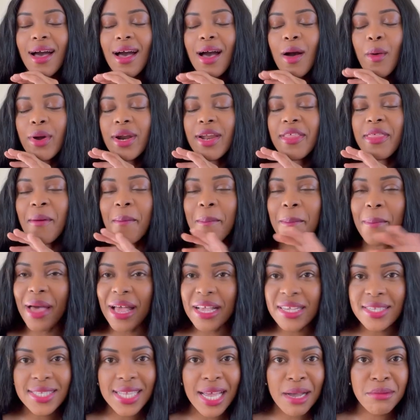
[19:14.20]
And one of the
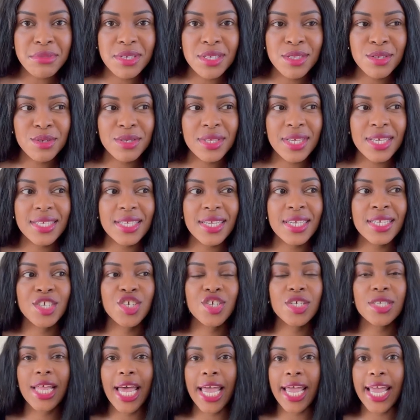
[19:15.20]
best times to do this is
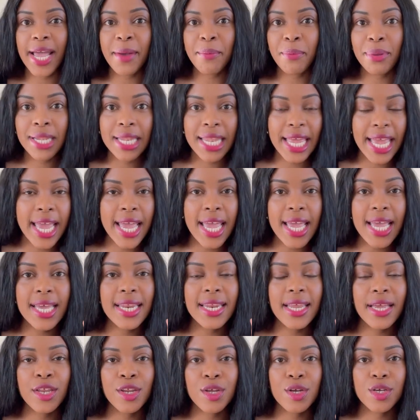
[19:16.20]
just like playing it
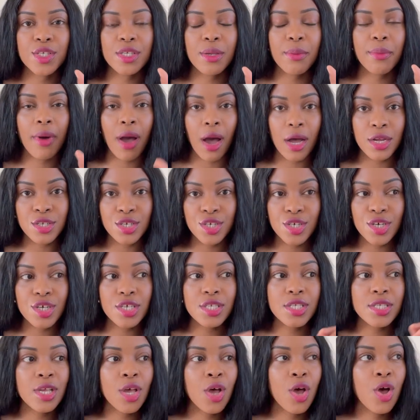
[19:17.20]
in your
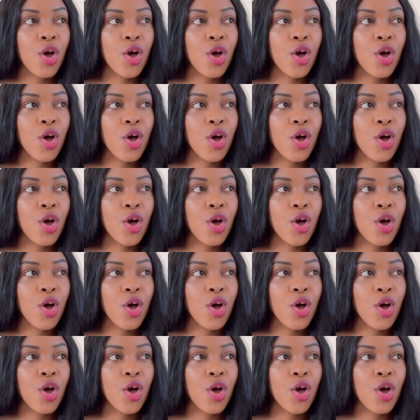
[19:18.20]
subconscious